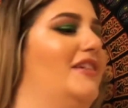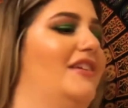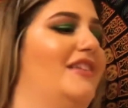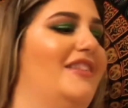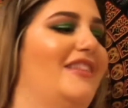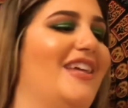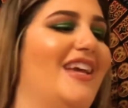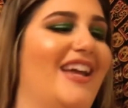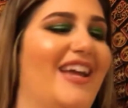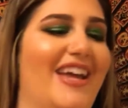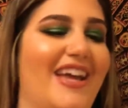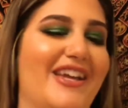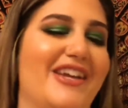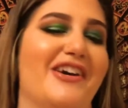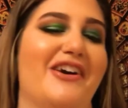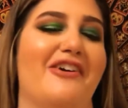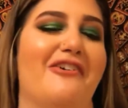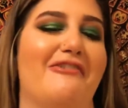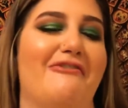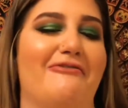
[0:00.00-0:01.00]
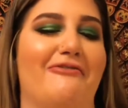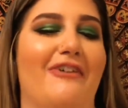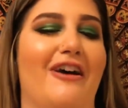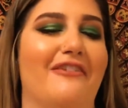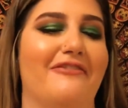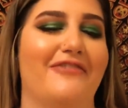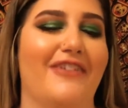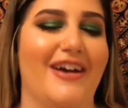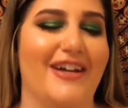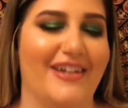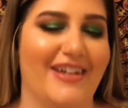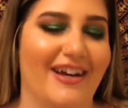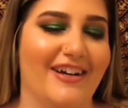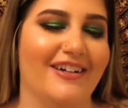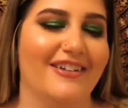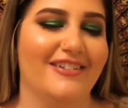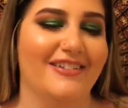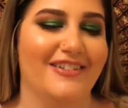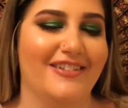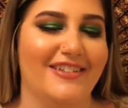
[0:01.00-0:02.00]
The 8 of
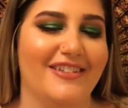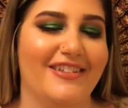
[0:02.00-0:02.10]
Raphael.